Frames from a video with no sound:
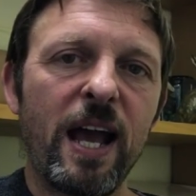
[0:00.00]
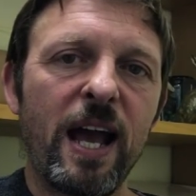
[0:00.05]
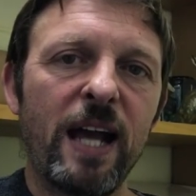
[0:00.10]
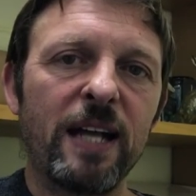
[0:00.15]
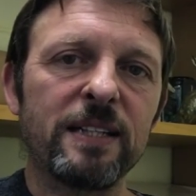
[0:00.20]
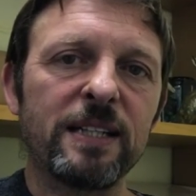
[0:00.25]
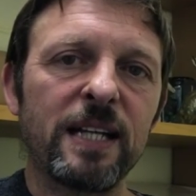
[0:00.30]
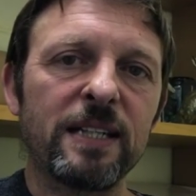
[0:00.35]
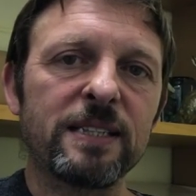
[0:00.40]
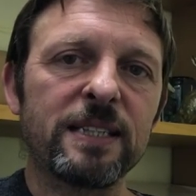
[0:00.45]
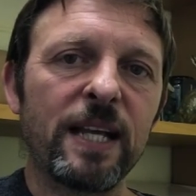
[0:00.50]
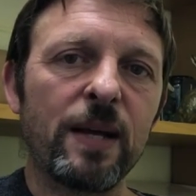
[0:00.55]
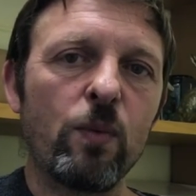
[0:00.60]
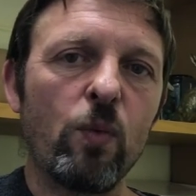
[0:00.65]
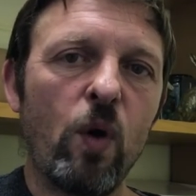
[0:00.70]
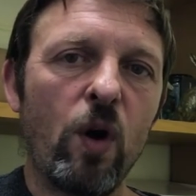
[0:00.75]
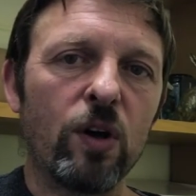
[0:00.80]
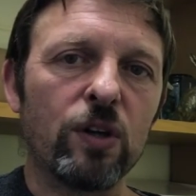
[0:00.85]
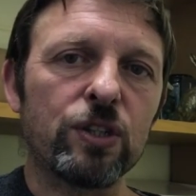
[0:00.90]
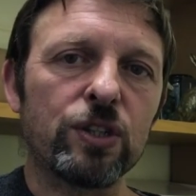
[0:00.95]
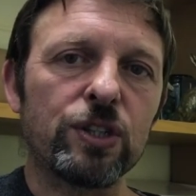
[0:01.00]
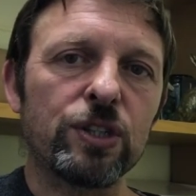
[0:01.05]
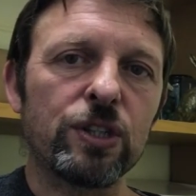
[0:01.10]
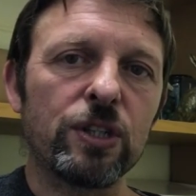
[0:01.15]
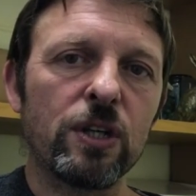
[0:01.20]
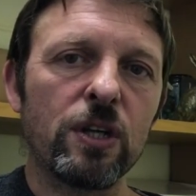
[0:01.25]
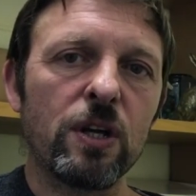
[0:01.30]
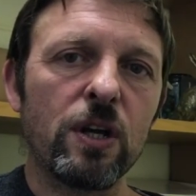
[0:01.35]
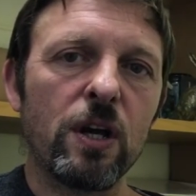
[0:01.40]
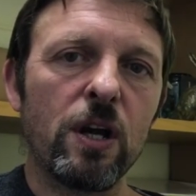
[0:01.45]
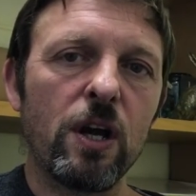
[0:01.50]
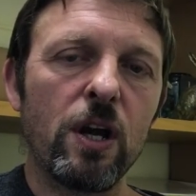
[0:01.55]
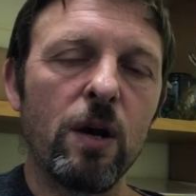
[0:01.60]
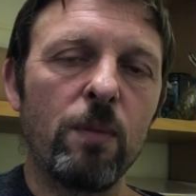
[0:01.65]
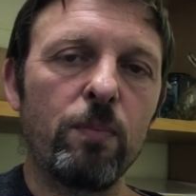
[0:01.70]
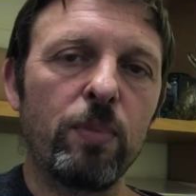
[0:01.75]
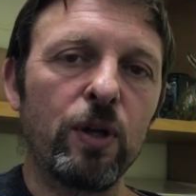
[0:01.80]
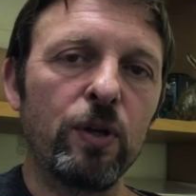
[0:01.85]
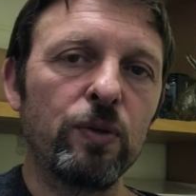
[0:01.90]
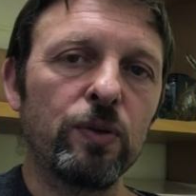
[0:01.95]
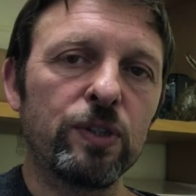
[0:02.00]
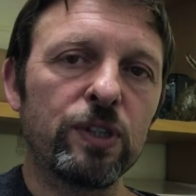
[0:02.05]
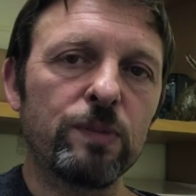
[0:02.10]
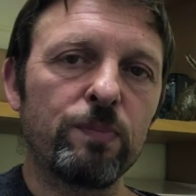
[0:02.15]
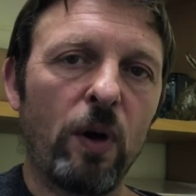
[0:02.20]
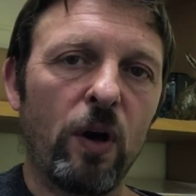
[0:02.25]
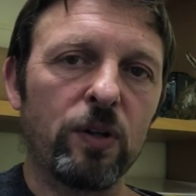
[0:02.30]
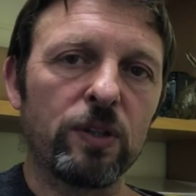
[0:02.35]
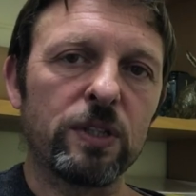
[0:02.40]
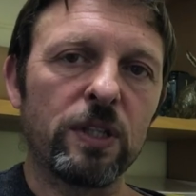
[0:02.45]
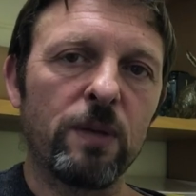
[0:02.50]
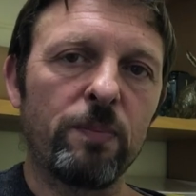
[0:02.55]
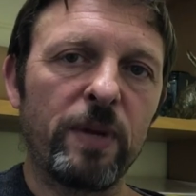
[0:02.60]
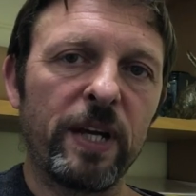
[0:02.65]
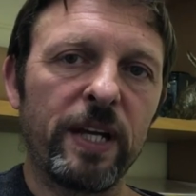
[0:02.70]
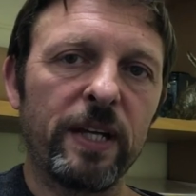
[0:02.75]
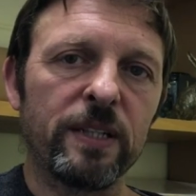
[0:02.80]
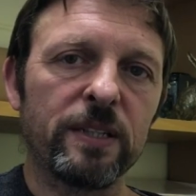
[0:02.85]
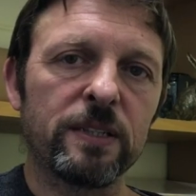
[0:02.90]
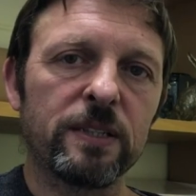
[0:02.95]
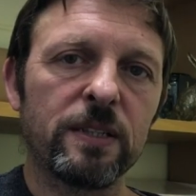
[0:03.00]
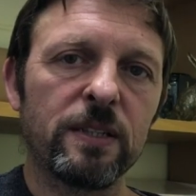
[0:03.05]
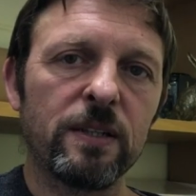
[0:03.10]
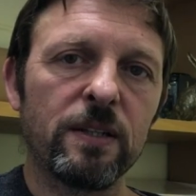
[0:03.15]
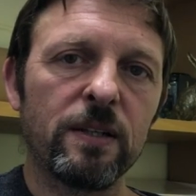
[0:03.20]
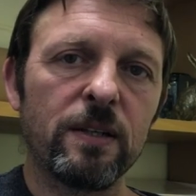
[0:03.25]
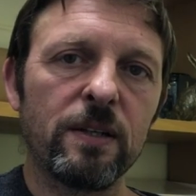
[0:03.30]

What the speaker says: And as they watch, a blue spot appears.